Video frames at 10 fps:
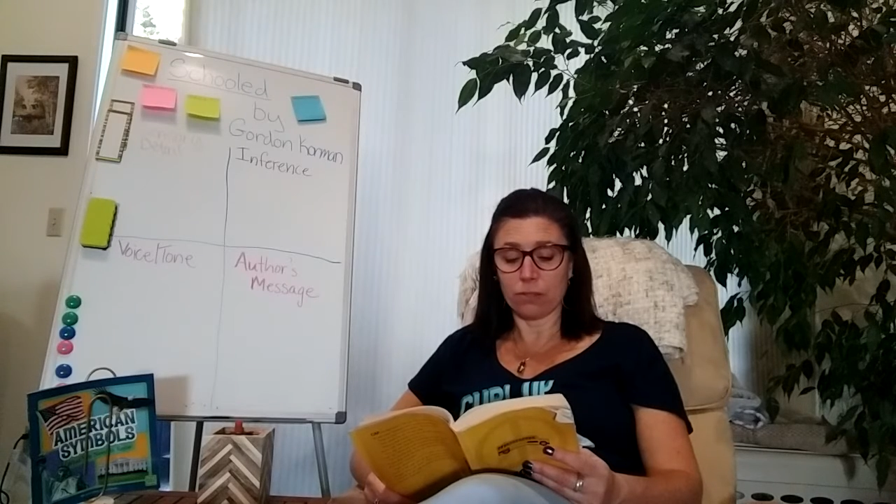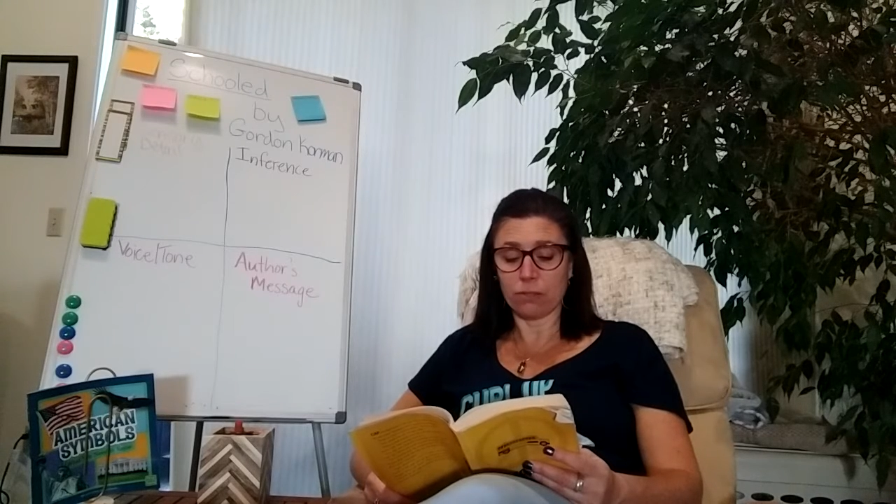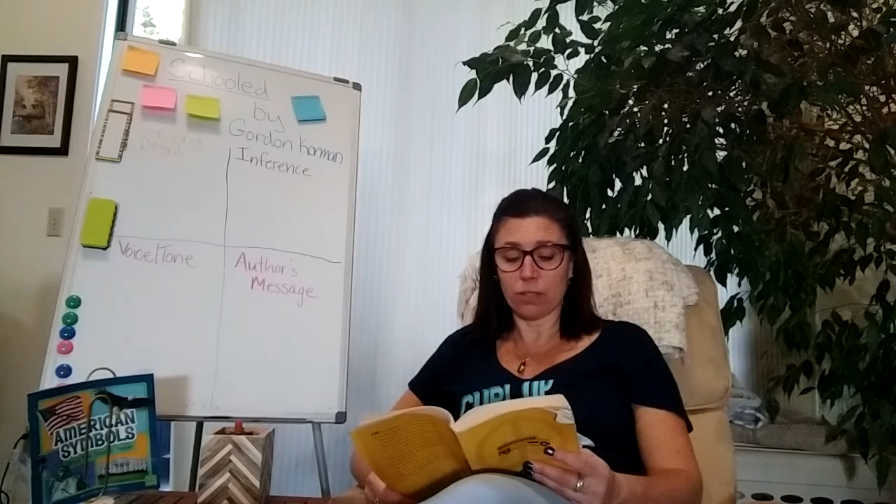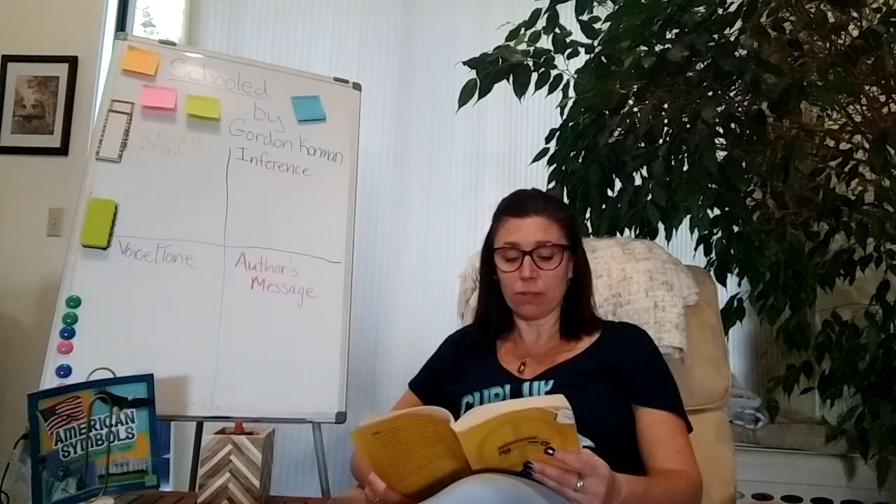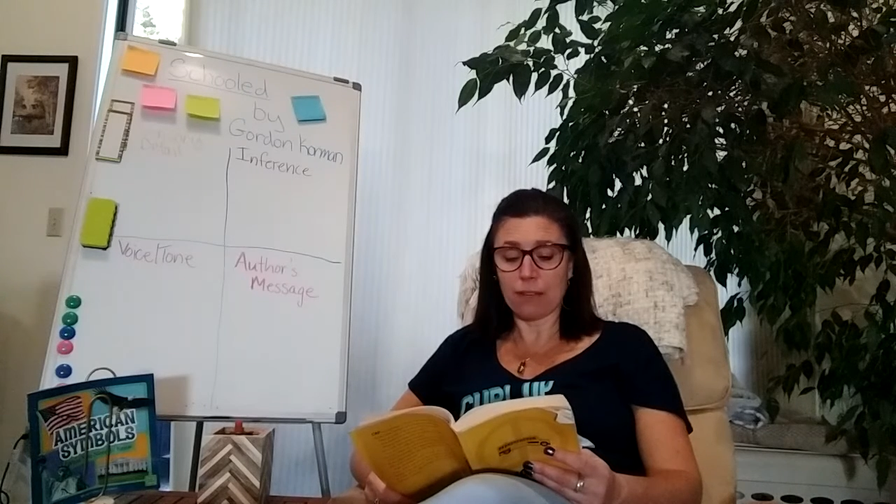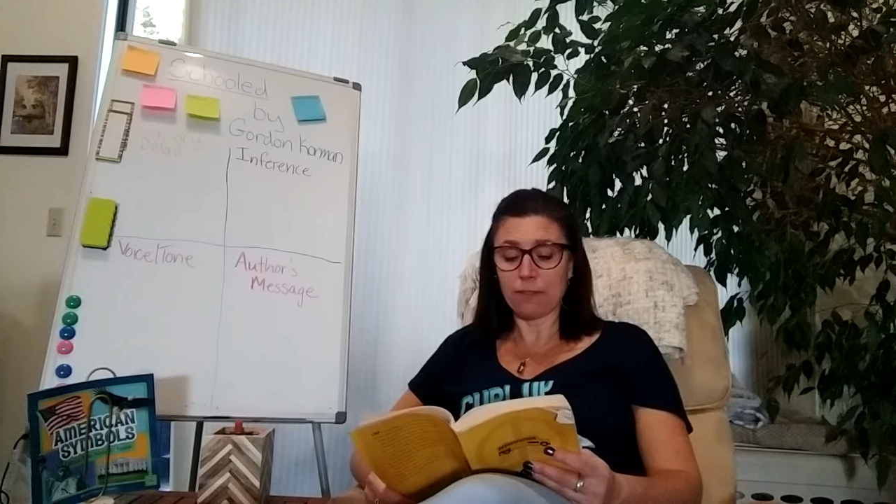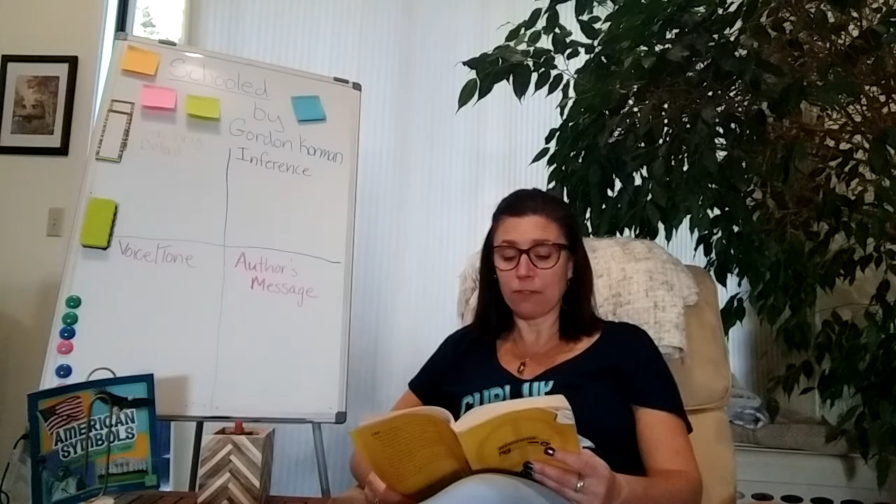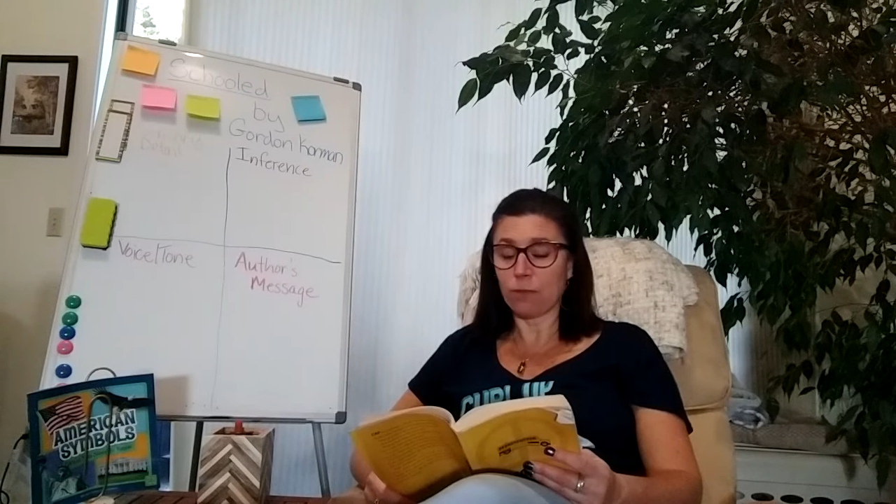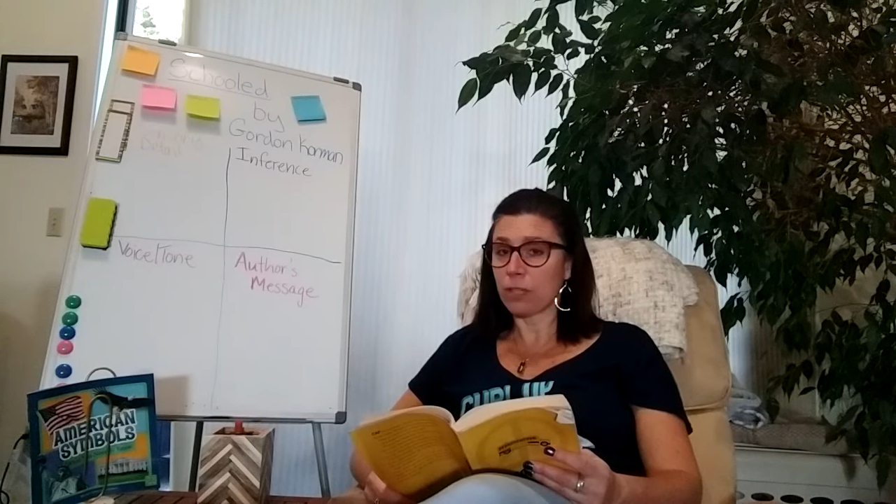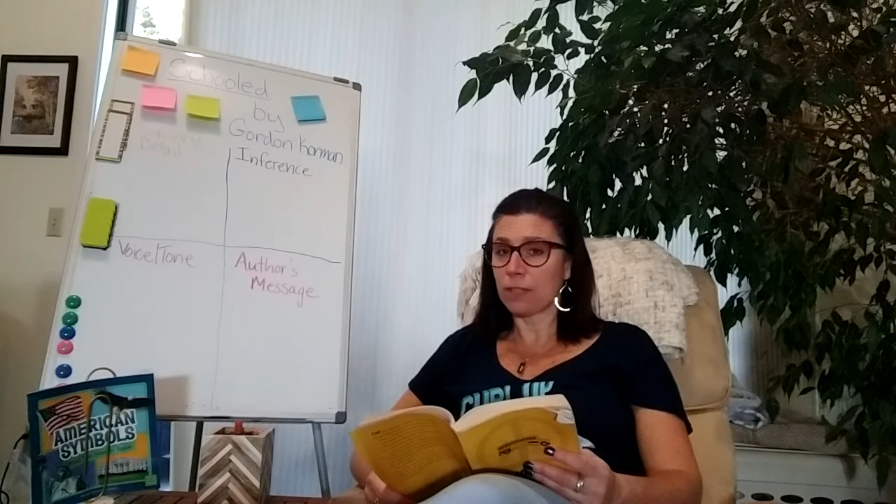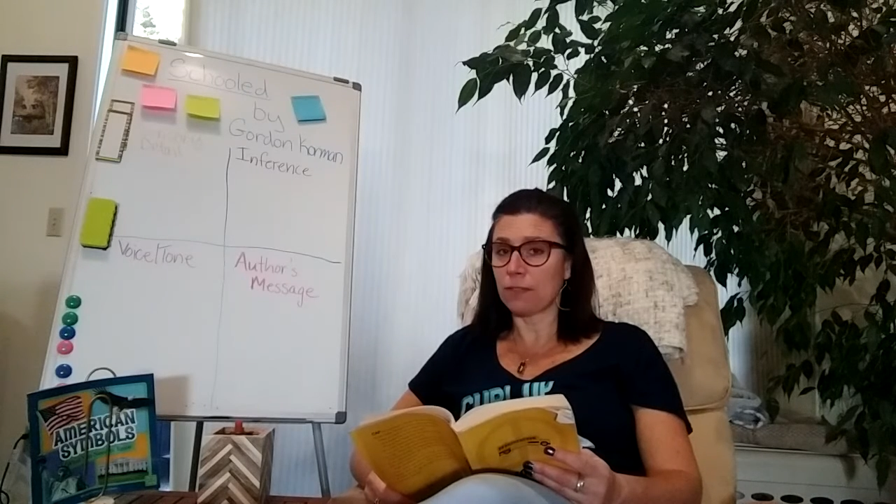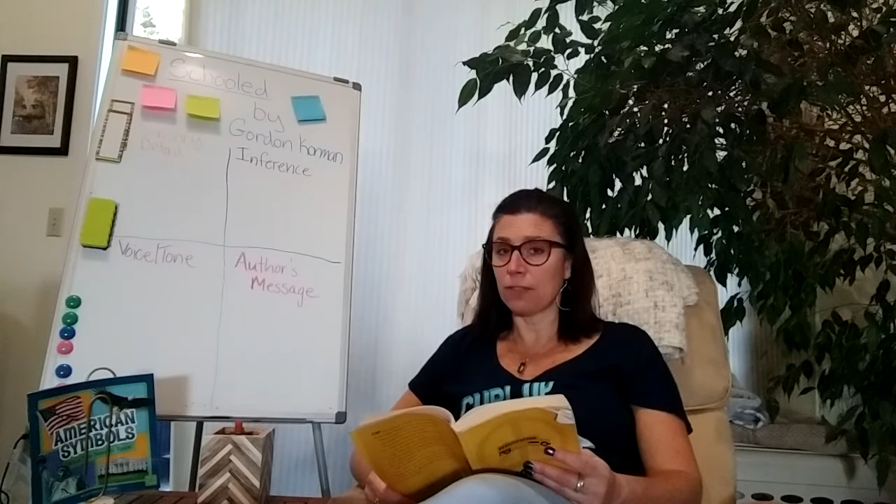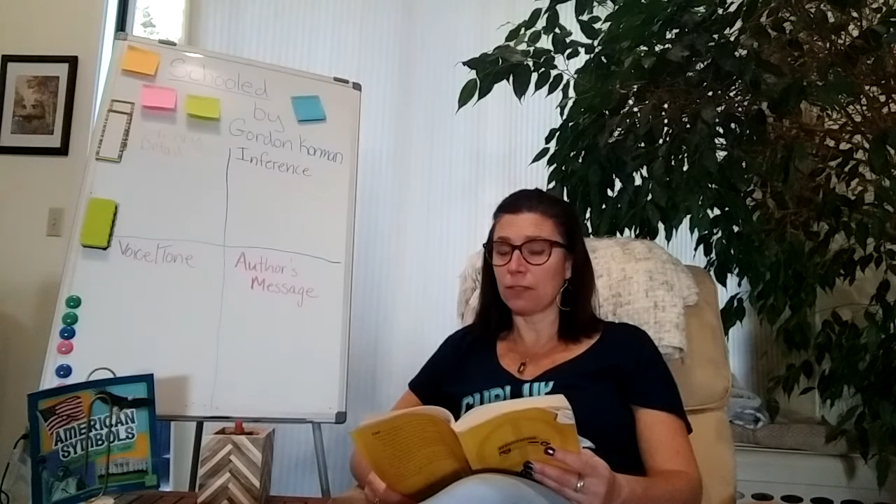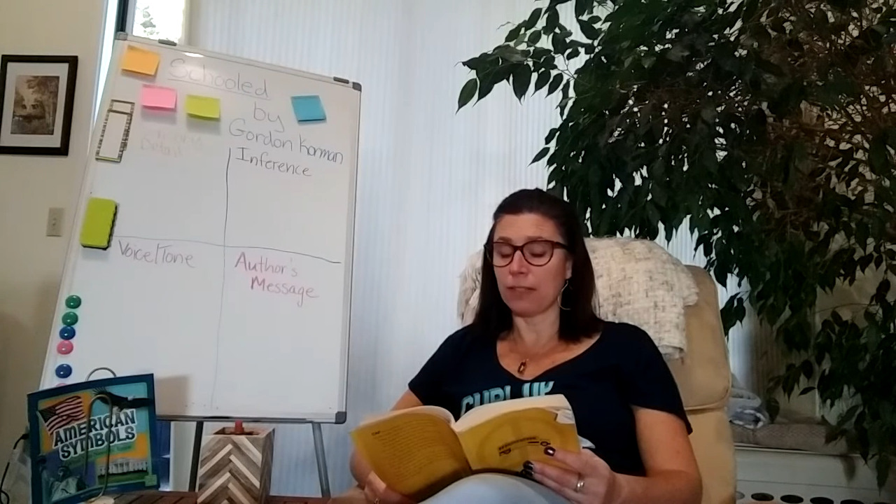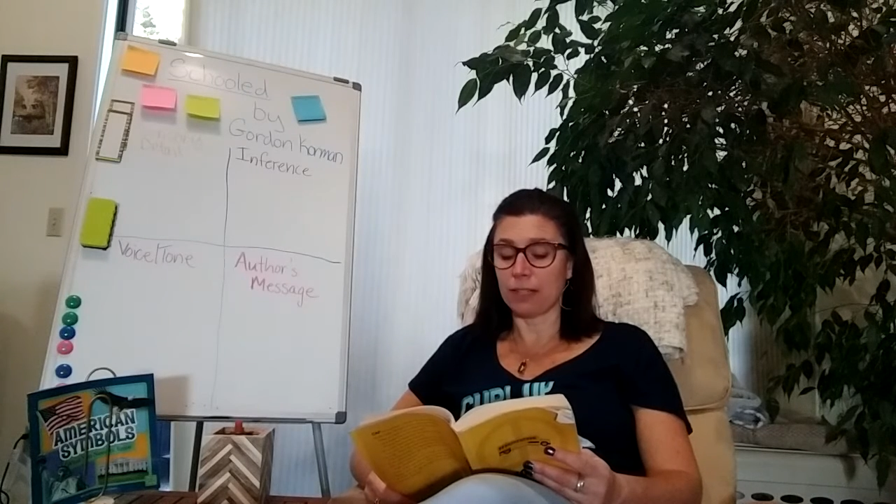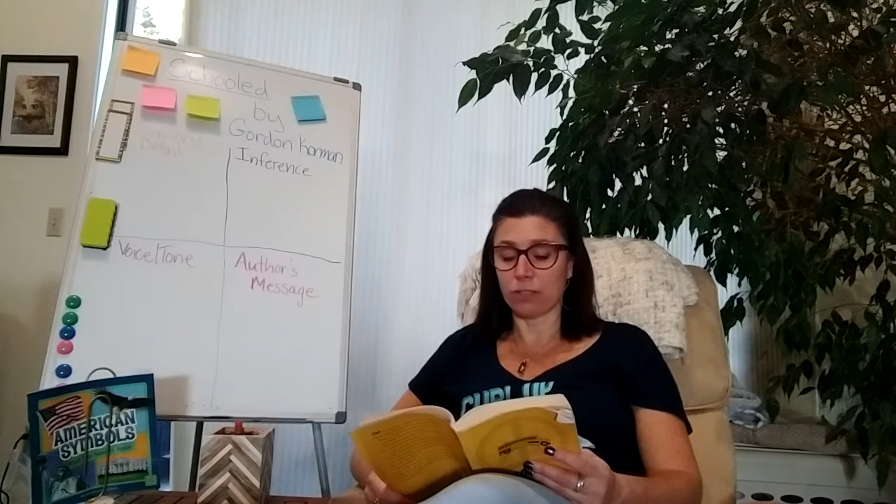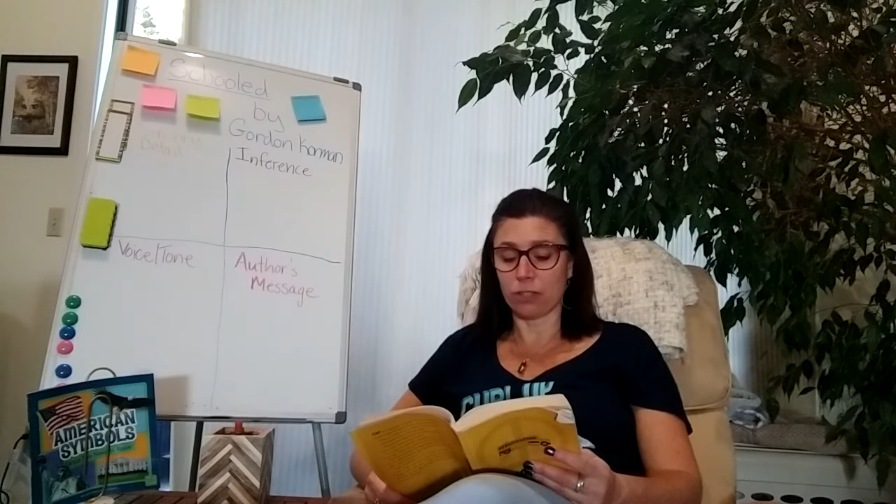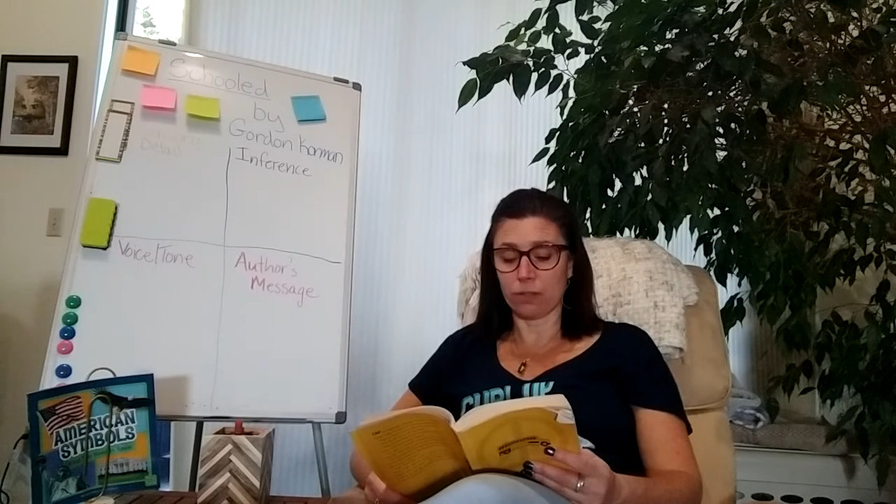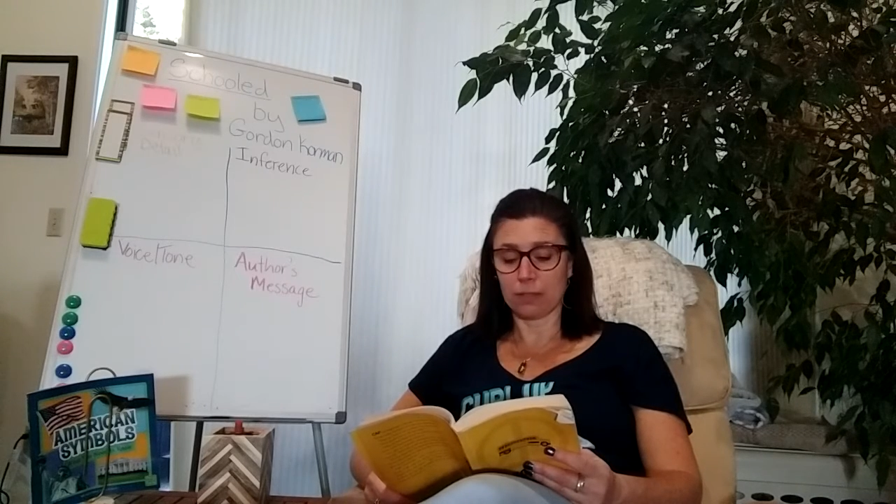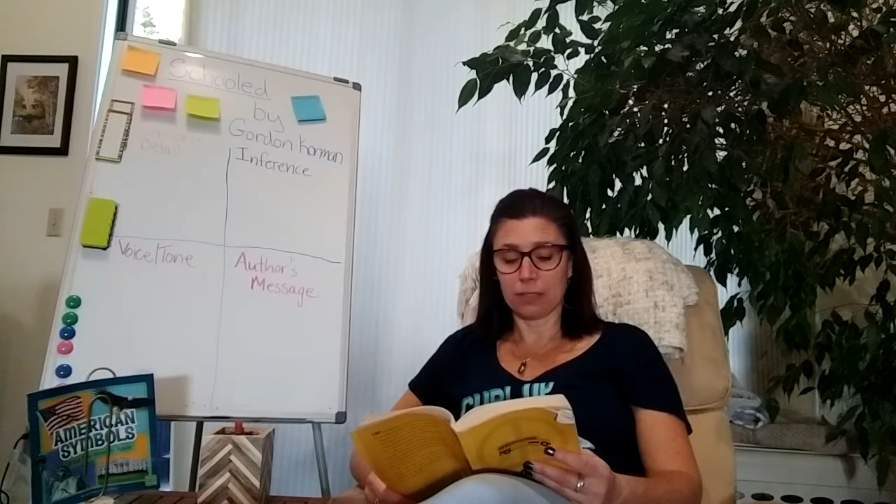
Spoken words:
You don't have a force field around you.